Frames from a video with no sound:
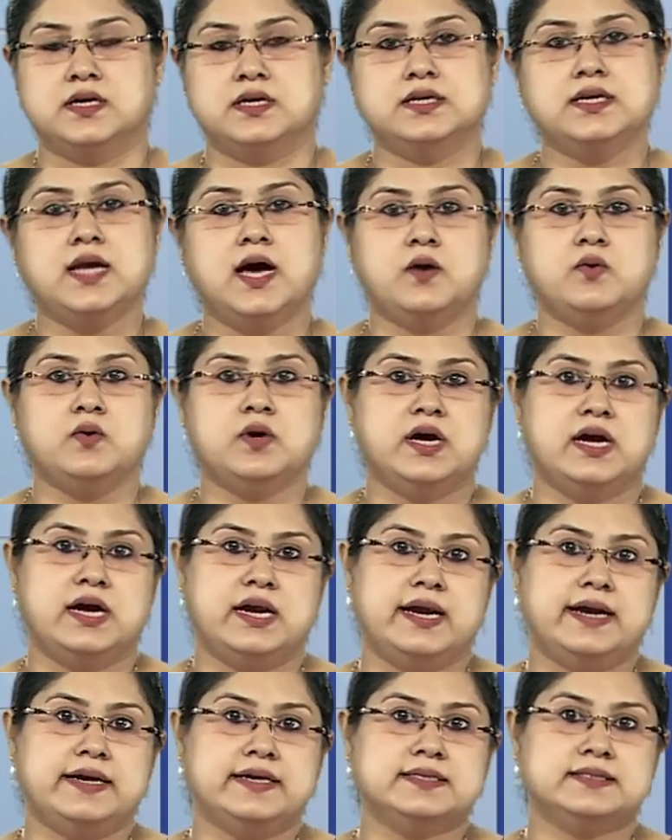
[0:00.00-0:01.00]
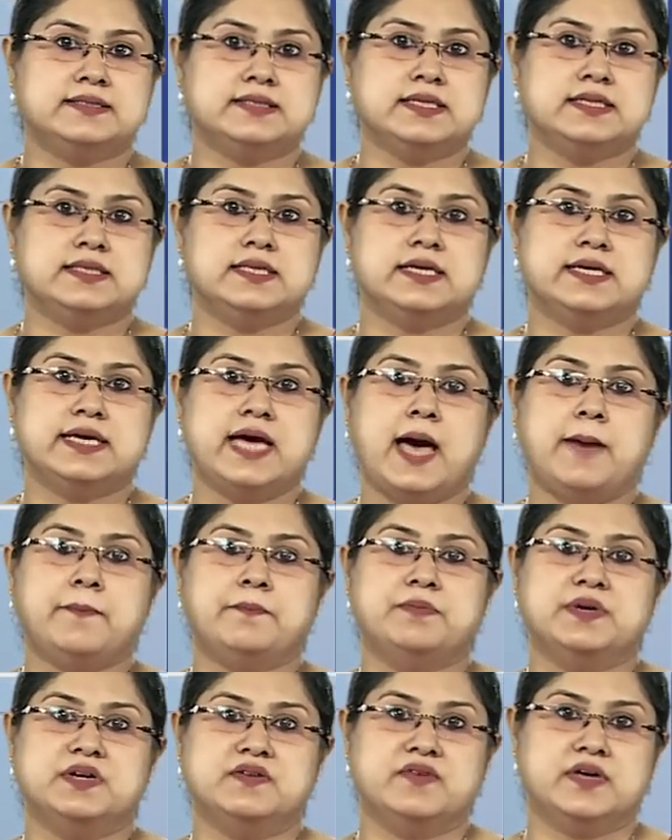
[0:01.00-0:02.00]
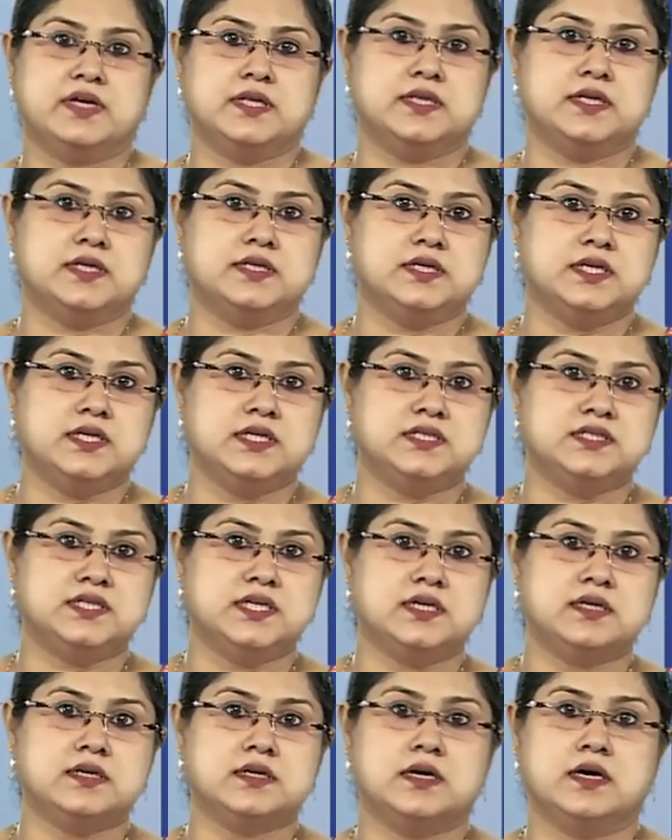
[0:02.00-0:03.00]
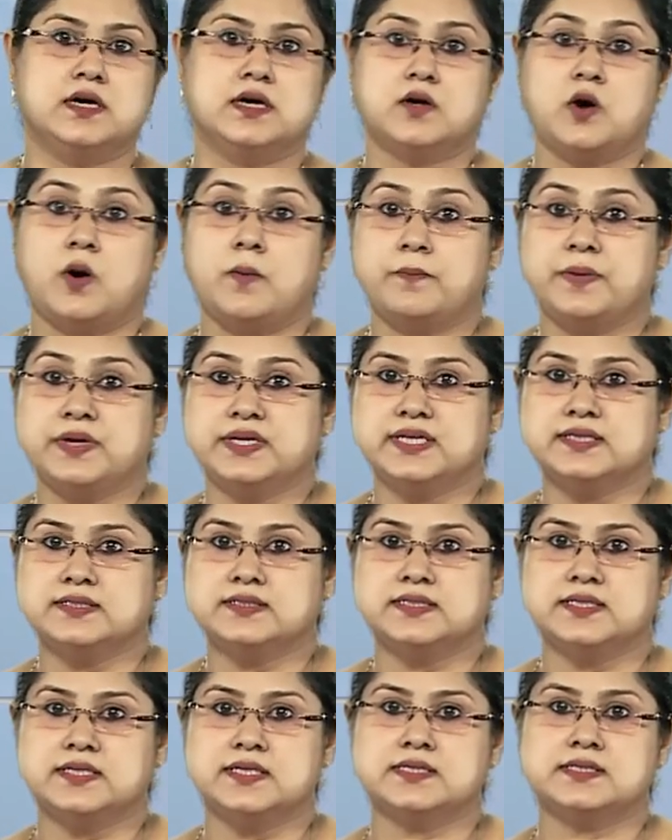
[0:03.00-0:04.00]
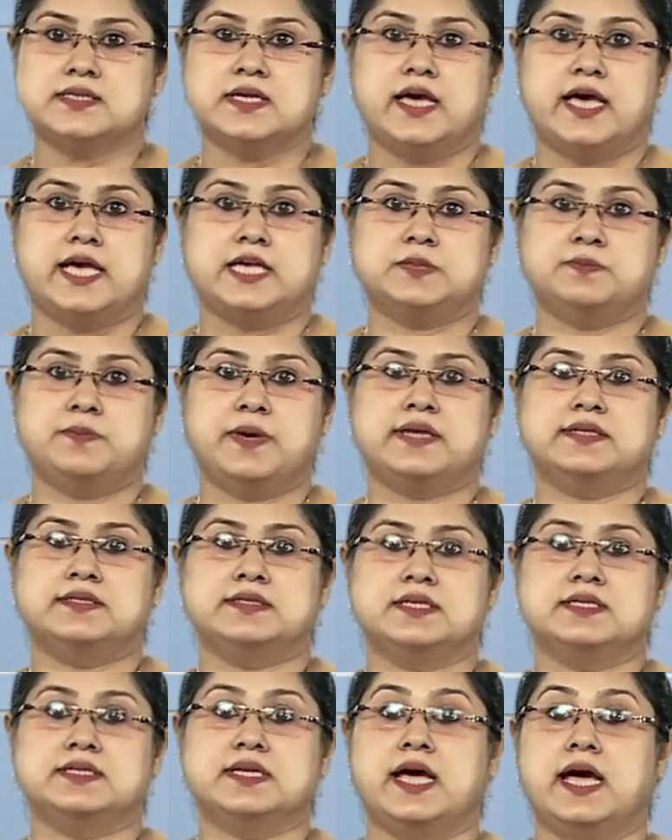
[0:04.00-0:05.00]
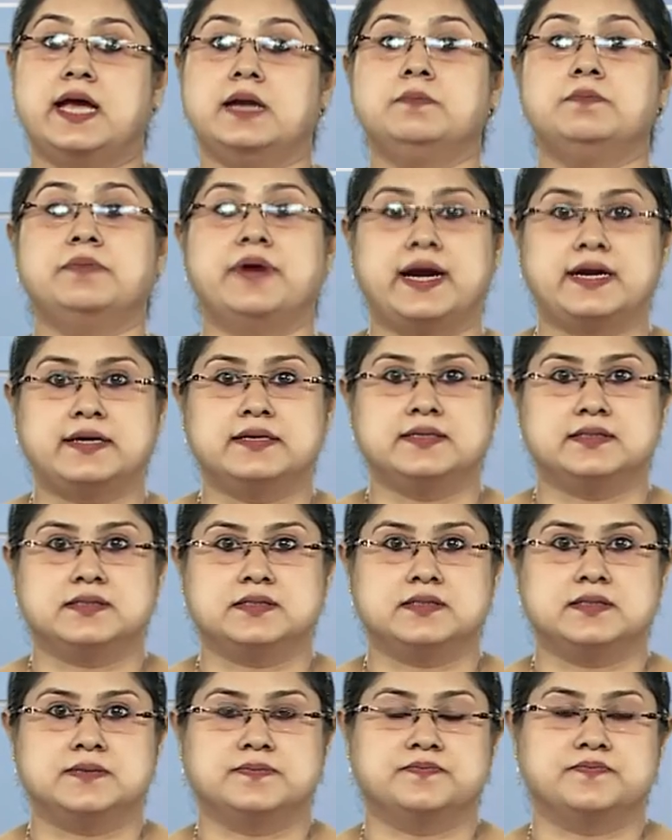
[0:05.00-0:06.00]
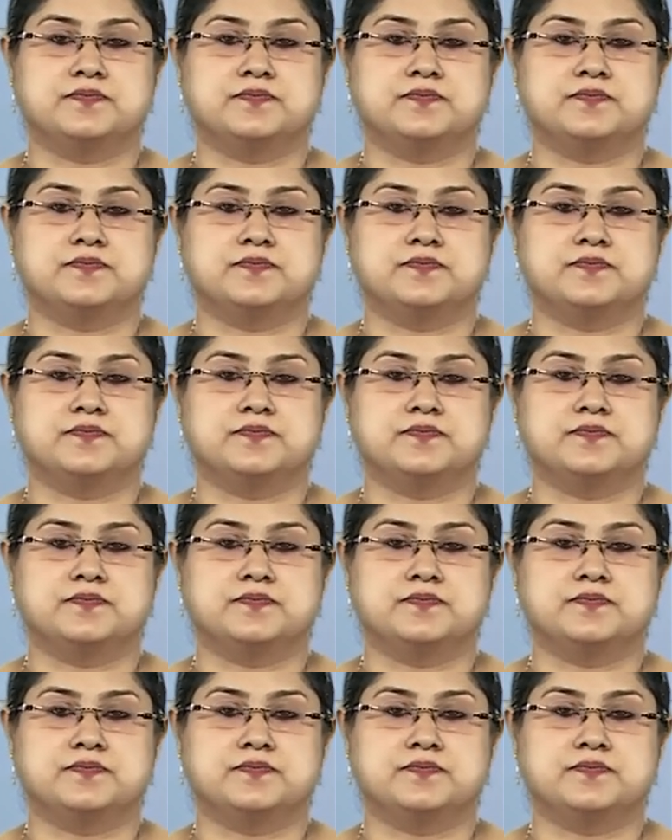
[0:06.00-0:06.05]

Now, let us see the gap between the teaching uh, competencies expected and practiced.